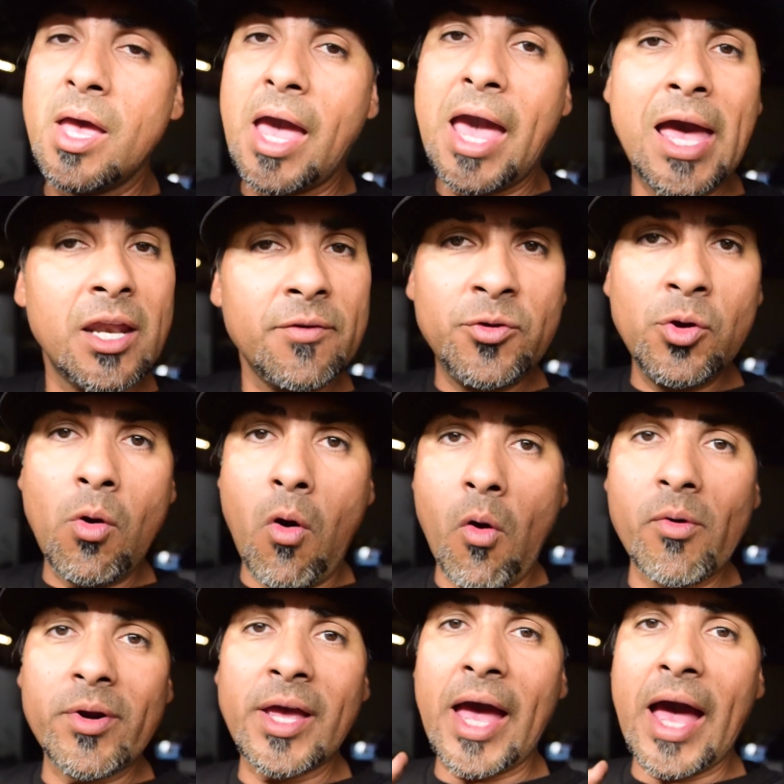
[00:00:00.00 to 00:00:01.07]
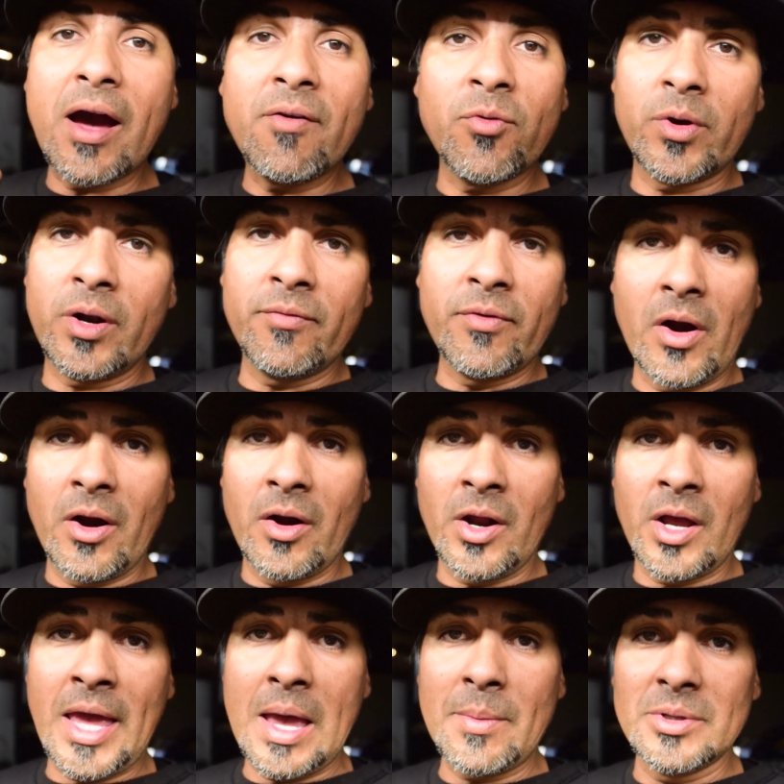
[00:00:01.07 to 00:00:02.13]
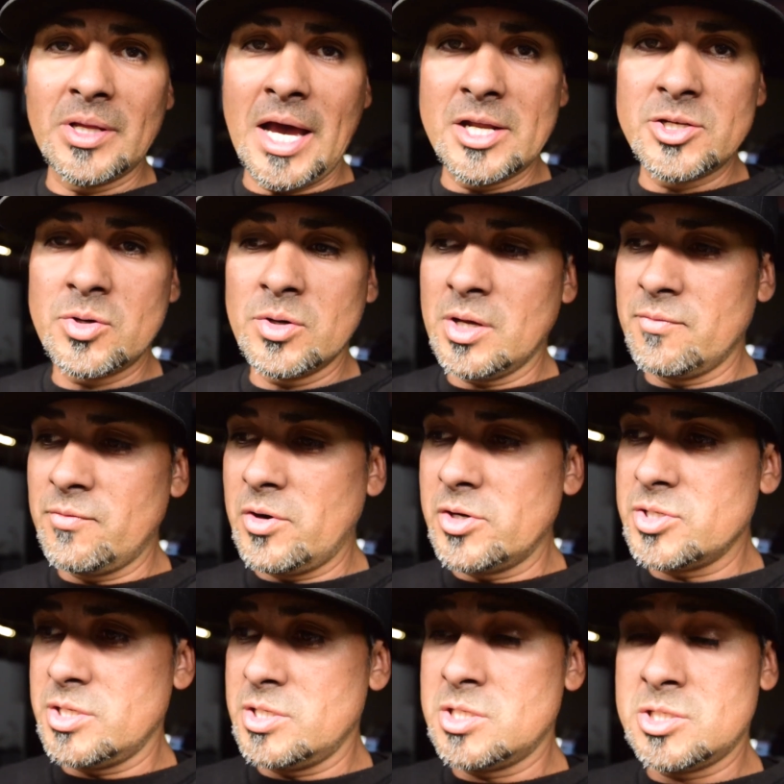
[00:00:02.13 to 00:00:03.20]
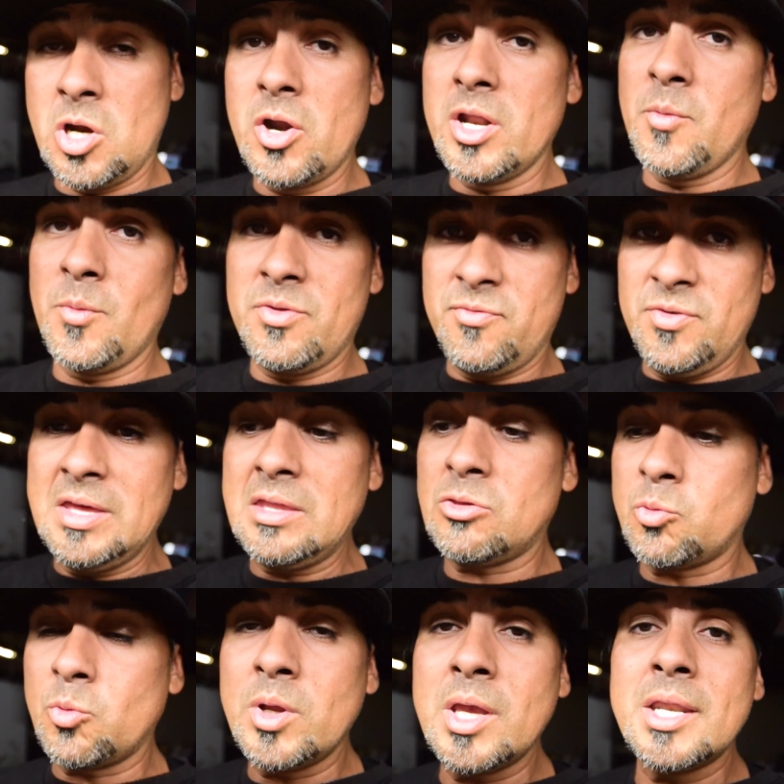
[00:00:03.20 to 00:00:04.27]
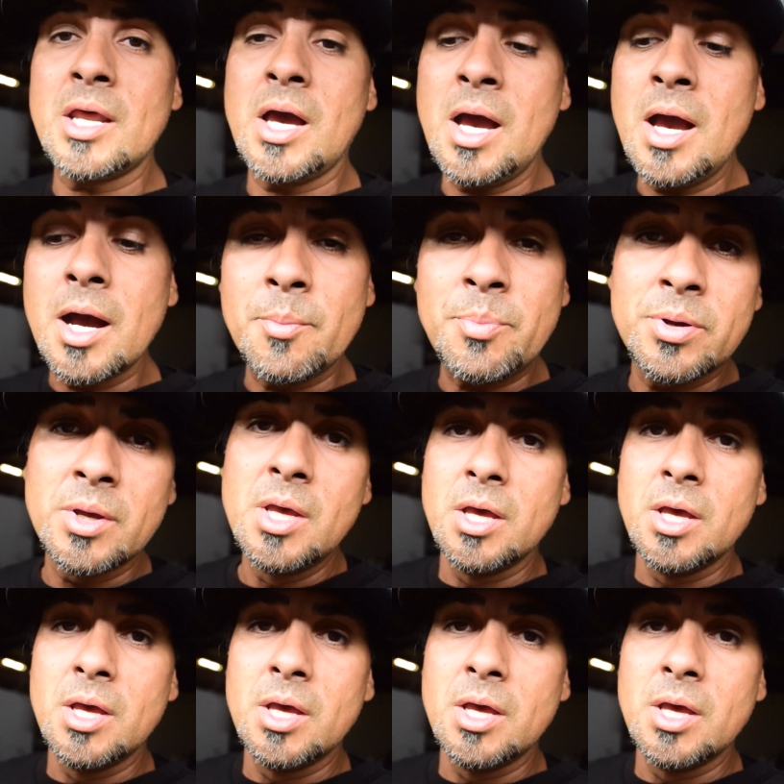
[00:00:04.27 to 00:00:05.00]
And if you already have one of our cable to hydro conversions starting with V3 and up,